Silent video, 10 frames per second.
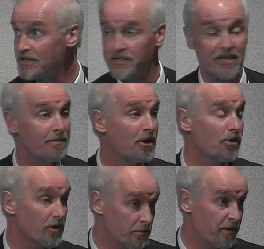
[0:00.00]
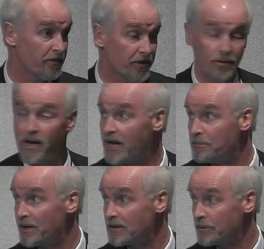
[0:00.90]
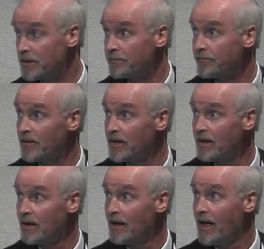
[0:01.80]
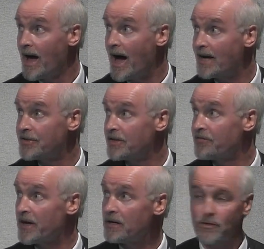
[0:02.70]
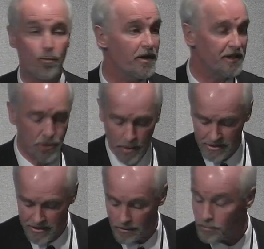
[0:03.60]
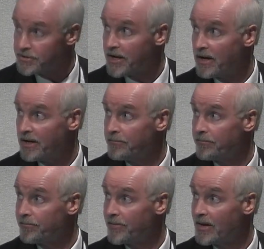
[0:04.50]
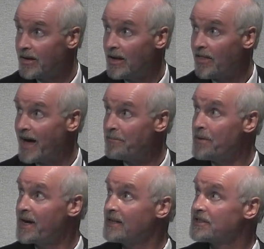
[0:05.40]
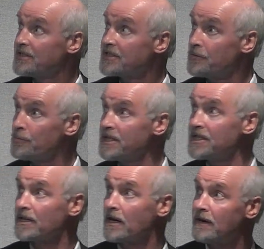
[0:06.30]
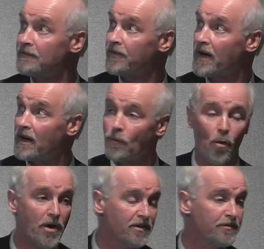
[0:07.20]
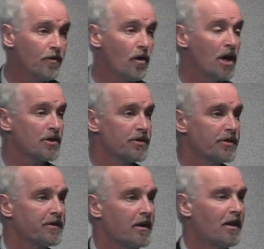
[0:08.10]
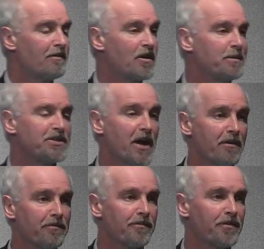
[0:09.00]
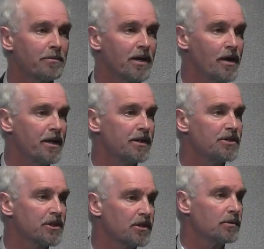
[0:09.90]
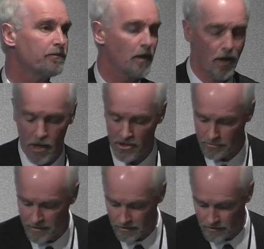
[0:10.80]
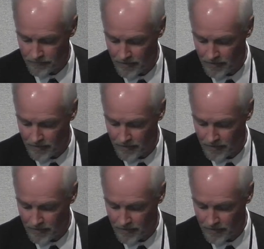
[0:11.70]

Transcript: It's the same in Europe and the UK, by the way. And of those, one in 20 will die. That means there's a risk of uh, one in 400 from a death from going into a hospital